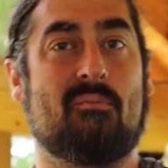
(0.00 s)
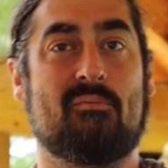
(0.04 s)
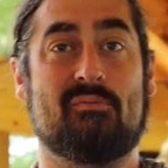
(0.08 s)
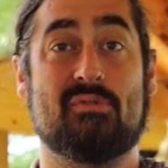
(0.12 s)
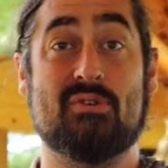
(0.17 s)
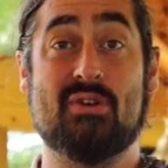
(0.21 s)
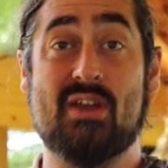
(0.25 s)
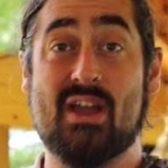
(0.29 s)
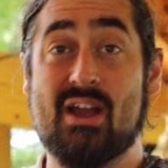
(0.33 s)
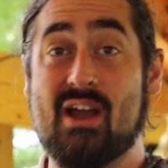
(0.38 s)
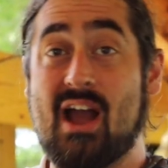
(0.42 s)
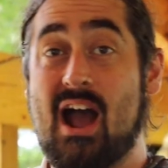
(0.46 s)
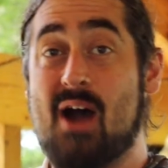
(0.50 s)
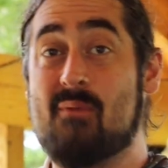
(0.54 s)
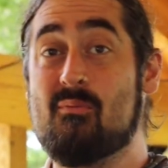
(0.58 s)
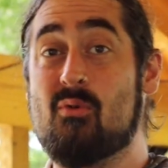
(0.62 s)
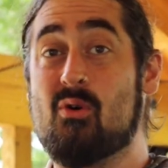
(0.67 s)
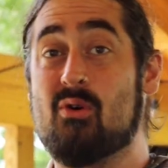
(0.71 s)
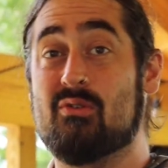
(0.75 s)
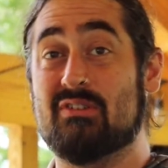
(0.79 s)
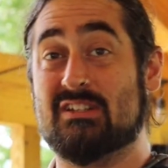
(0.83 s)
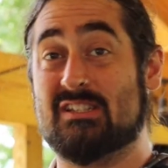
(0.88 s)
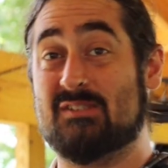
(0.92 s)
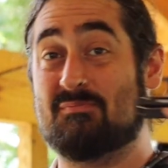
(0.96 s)
You hear how
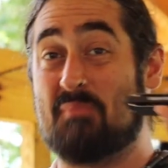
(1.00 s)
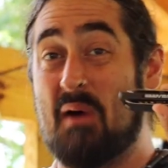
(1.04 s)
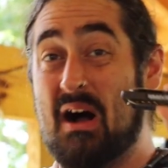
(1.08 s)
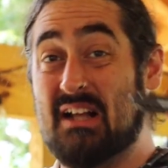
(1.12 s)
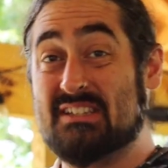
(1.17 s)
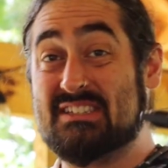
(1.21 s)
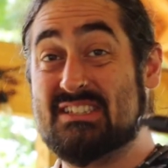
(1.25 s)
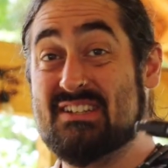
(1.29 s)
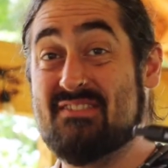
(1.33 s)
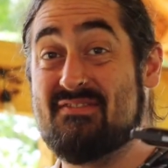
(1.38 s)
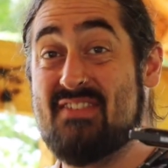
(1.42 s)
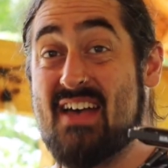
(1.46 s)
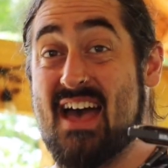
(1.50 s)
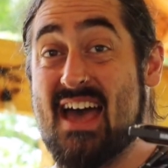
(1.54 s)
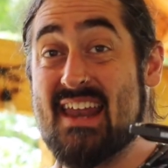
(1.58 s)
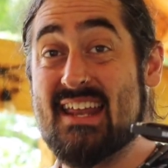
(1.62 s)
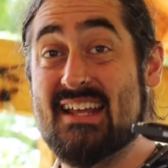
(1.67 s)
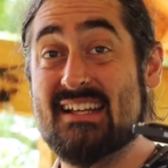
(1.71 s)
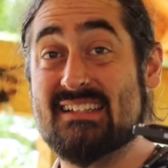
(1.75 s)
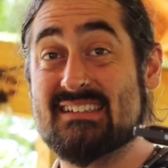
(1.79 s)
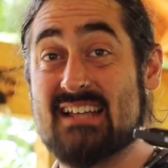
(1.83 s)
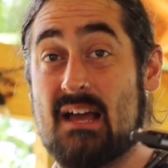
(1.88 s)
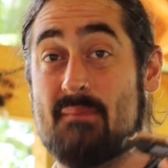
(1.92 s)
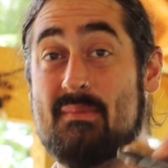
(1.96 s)
more responsive that
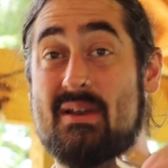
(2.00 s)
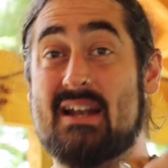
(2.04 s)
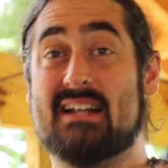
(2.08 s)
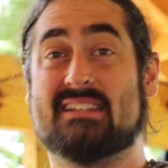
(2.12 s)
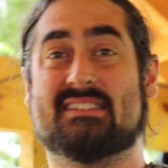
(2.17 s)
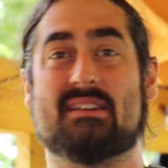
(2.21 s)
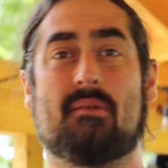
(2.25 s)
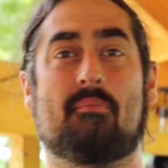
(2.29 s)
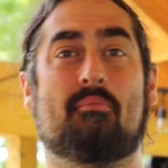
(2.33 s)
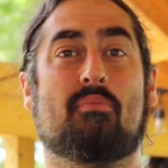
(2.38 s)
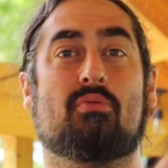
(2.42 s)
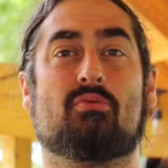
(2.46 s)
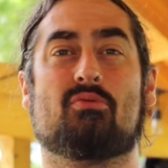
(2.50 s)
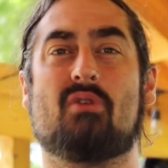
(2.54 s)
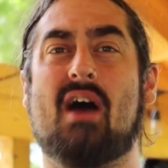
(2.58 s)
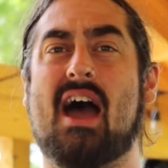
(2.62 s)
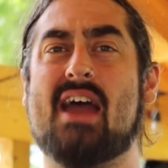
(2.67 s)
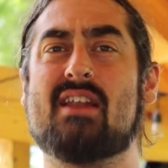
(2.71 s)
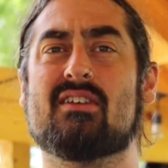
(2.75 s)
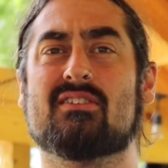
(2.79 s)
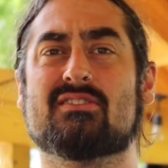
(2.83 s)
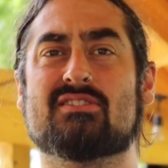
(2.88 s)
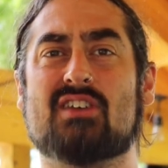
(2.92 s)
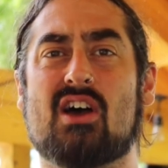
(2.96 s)
is? I mean, it's a
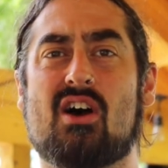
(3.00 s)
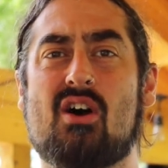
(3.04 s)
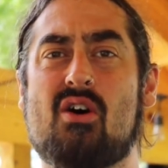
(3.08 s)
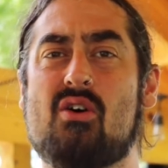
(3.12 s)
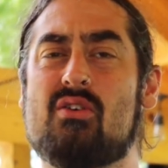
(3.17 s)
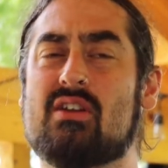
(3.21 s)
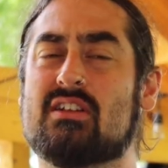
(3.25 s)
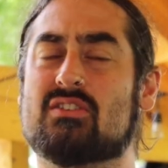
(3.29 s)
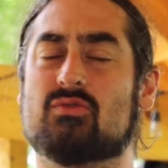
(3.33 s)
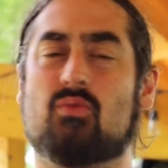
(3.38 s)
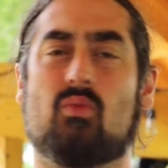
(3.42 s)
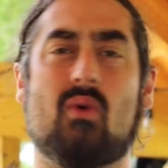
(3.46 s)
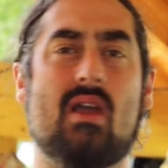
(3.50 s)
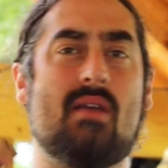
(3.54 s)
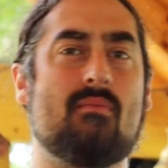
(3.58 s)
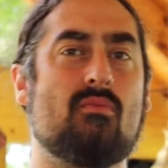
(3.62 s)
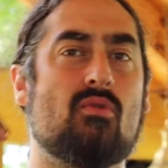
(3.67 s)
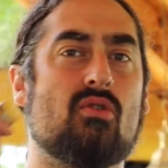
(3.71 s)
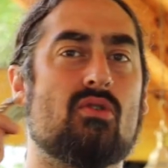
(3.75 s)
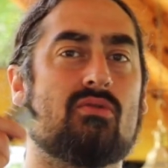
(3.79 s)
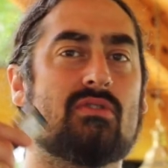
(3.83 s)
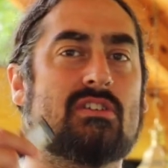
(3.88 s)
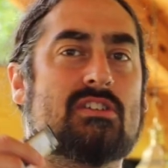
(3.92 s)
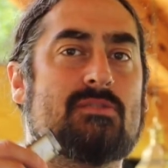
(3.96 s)
brighter tone. It's way
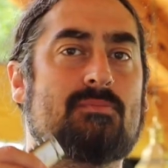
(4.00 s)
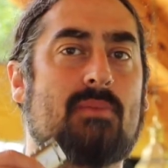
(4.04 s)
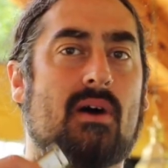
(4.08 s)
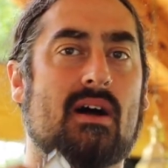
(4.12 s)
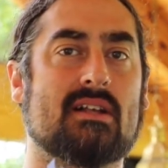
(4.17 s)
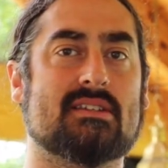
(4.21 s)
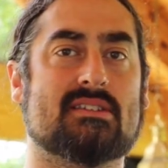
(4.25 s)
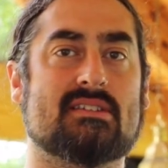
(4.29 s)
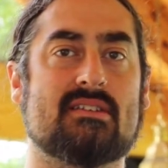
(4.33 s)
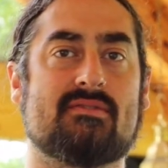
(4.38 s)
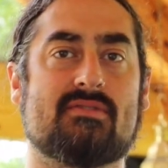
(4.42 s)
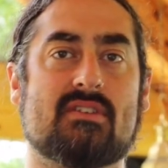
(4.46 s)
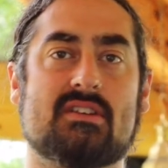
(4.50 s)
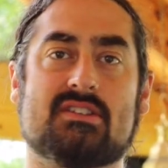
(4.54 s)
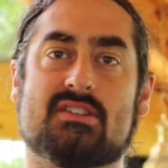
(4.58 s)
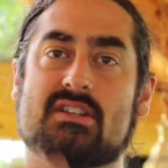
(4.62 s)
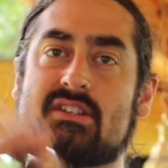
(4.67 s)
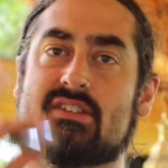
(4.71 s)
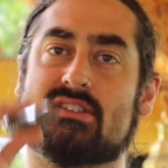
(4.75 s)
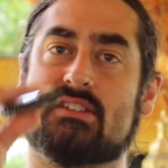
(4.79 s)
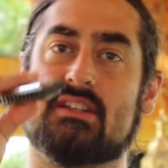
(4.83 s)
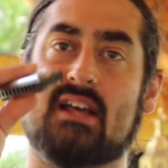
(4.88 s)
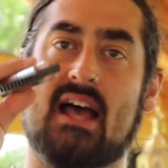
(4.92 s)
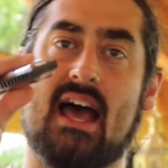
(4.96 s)
more responsive than
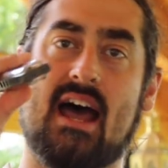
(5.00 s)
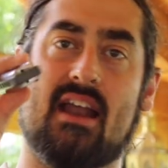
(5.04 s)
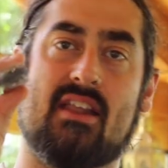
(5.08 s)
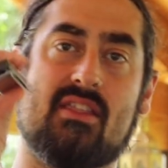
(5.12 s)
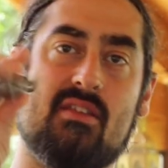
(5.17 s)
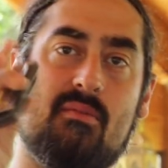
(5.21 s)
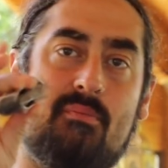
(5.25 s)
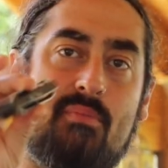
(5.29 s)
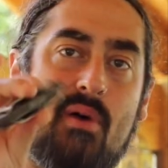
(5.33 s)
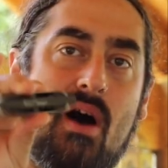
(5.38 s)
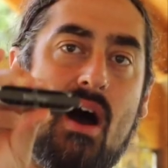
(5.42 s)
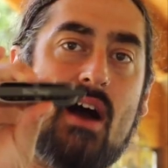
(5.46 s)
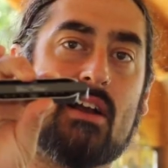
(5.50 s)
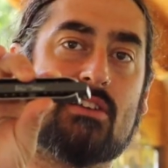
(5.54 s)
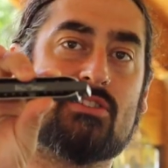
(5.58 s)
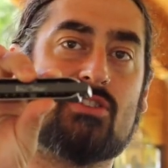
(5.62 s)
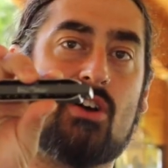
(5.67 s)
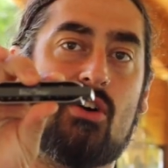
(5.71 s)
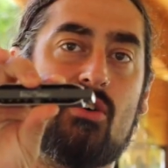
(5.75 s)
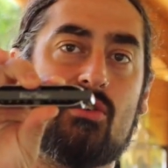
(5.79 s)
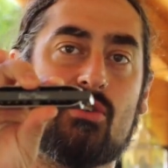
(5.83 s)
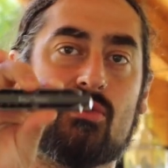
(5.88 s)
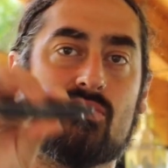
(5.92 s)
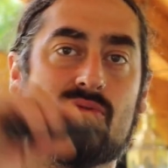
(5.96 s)
just the out-of-the-box
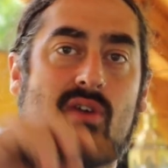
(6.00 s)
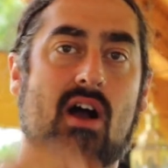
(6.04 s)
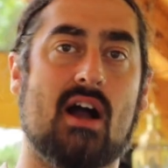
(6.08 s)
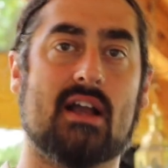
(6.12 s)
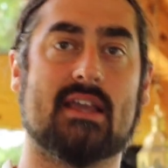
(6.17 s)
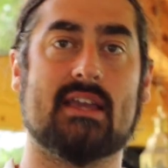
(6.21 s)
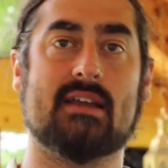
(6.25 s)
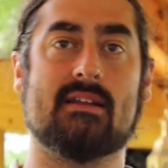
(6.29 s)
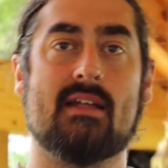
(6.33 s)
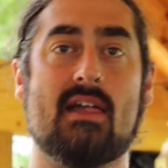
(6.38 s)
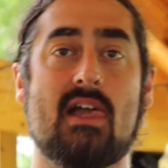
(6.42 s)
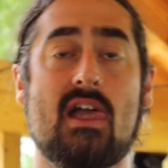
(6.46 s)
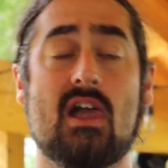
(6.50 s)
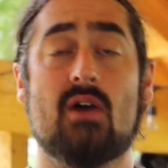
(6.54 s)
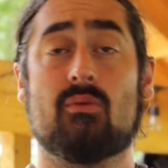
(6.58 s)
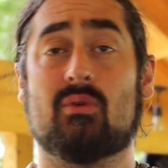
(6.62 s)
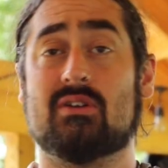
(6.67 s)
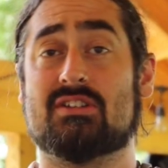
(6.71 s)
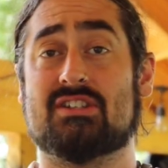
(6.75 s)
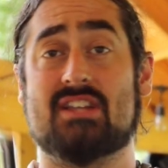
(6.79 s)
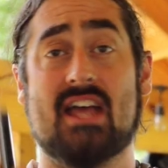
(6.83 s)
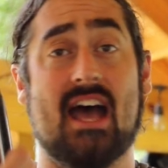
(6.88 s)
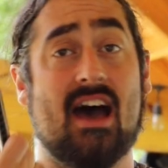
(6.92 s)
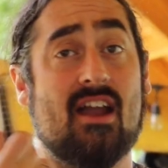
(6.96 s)
HOHNER Rocket,
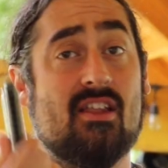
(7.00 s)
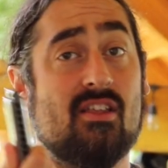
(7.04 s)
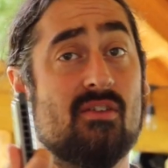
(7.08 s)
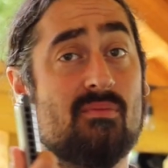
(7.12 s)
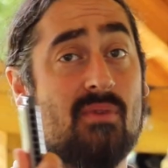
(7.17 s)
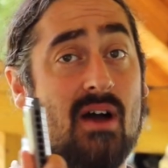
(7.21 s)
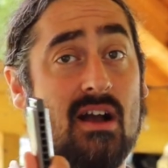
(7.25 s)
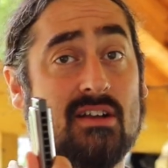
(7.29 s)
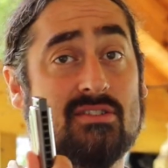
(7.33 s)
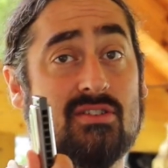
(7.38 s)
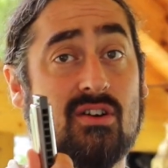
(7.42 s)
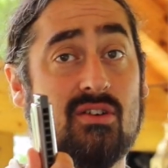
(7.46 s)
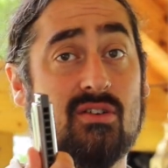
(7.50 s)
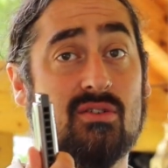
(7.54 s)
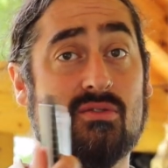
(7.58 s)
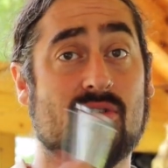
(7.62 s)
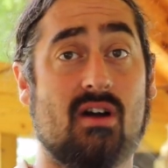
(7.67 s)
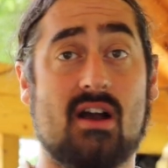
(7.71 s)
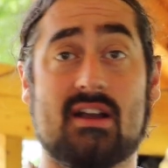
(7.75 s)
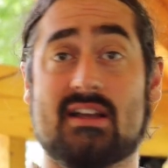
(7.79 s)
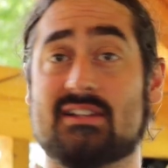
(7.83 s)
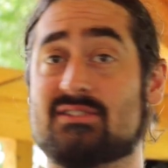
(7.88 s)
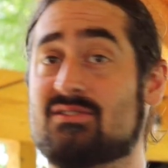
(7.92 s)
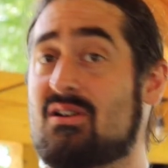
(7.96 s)
which the out-of-the-box HOHNER
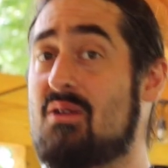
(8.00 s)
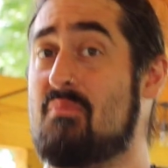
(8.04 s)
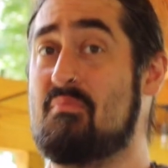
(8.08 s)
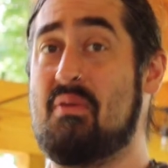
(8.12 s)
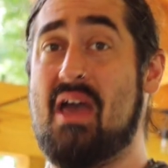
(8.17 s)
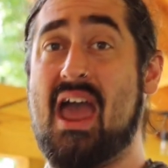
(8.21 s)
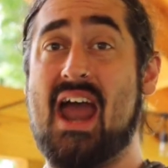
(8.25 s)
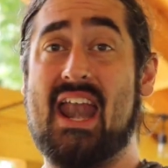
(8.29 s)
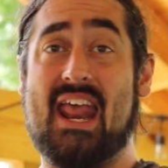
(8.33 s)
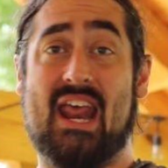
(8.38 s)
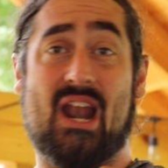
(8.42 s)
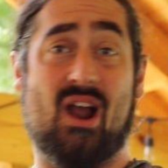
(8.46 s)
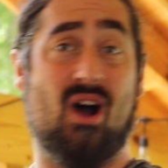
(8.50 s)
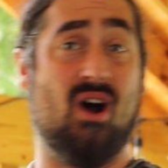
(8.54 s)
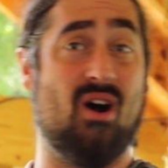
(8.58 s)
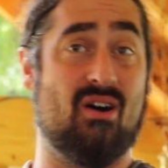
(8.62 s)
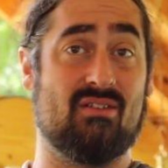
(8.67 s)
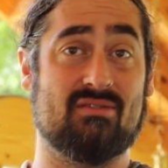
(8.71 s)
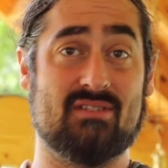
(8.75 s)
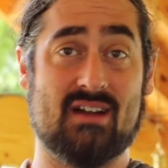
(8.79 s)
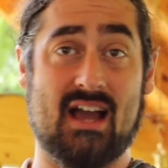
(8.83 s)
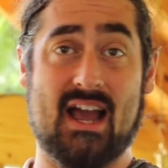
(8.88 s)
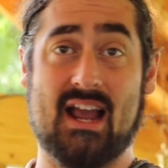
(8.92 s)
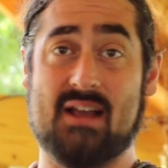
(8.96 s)
Rockets aren't bad at
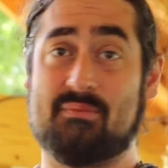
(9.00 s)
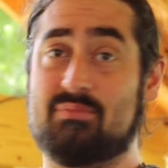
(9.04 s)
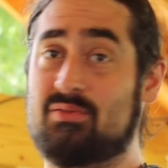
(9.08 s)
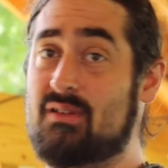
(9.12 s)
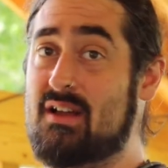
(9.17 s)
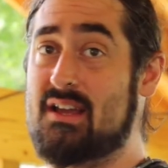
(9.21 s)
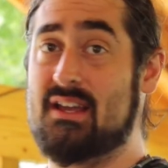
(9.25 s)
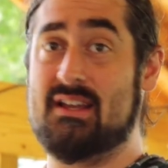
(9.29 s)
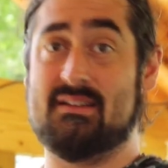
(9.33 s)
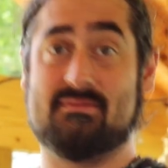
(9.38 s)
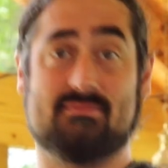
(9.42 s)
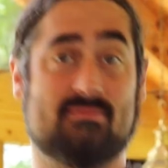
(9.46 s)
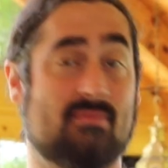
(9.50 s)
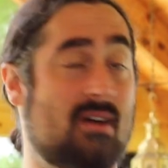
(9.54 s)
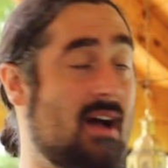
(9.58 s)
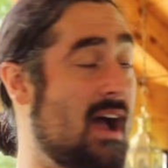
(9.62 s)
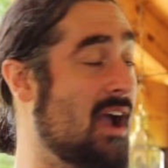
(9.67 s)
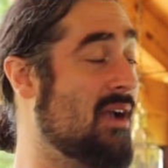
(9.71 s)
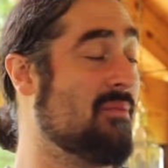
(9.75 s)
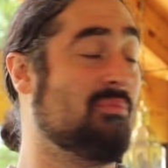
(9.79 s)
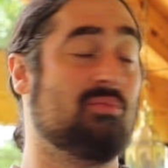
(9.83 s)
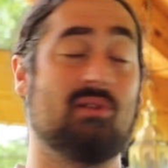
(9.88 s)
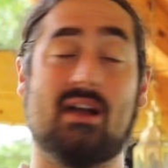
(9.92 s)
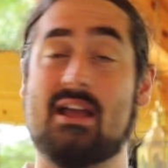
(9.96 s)
all. I can
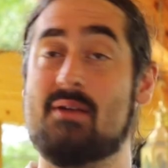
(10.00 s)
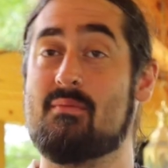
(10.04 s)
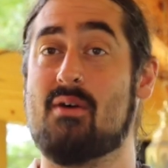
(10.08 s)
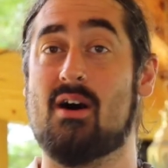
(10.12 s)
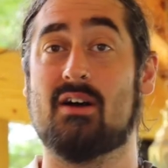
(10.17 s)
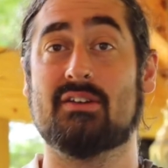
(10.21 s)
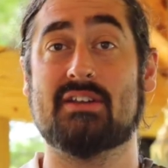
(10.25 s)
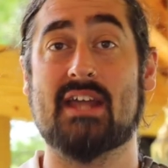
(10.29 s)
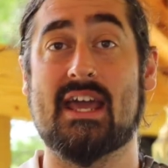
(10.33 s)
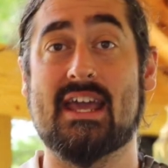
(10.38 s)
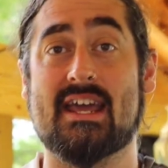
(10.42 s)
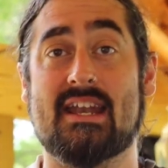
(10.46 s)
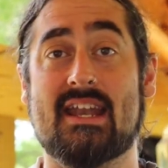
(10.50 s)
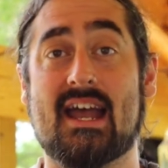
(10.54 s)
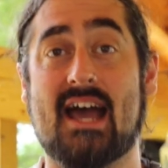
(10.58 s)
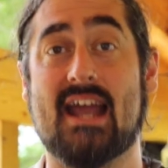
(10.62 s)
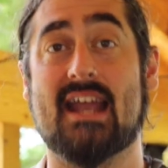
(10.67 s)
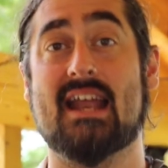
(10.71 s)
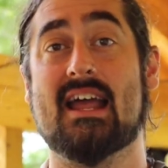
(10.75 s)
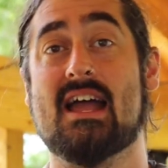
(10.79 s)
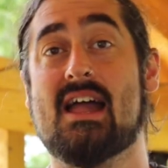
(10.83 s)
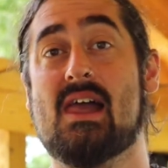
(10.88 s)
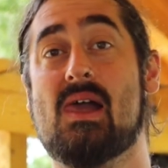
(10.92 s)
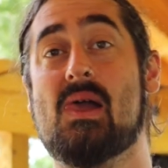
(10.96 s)
play them all day and night.